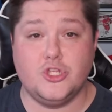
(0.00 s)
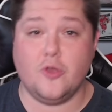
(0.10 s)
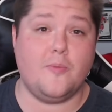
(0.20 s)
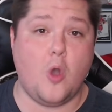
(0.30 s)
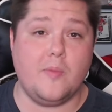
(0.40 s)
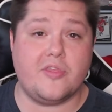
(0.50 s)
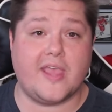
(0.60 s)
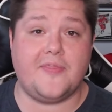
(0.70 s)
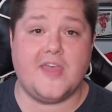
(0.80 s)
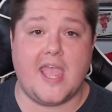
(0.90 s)
do the moments to
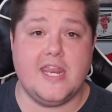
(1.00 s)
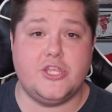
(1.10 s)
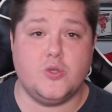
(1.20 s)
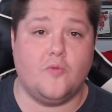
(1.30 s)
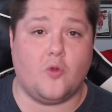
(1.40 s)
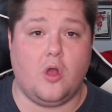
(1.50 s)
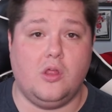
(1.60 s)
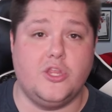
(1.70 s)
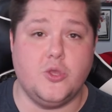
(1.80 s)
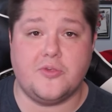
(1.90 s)
get the 82 overall
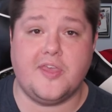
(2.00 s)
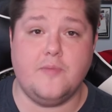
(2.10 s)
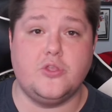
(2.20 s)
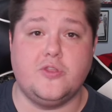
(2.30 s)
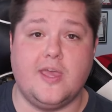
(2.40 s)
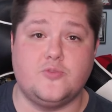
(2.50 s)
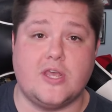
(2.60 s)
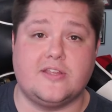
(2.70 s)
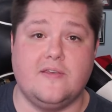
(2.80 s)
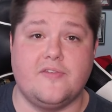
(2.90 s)
and use him to do the
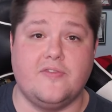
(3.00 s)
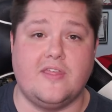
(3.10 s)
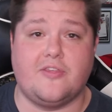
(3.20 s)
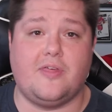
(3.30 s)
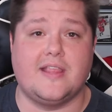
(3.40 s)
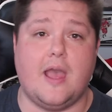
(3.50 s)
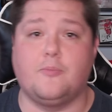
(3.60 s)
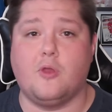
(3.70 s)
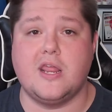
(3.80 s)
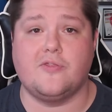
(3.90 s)
objectives, and then it's like
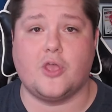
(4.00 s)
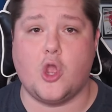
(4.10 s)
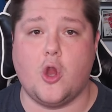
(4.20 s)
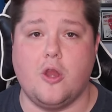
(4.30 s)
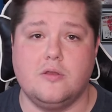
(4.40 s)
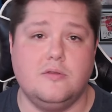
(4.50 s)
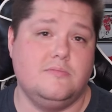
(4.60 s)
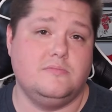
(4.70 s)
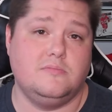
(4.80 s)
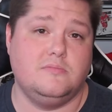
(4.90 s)
upgrading the card.
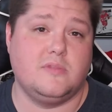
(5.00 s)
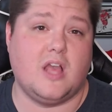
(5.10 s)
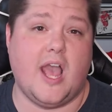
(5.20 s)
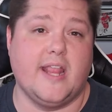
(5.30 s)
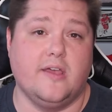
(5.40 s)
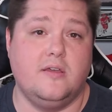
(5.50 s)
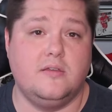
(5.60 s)
Kinda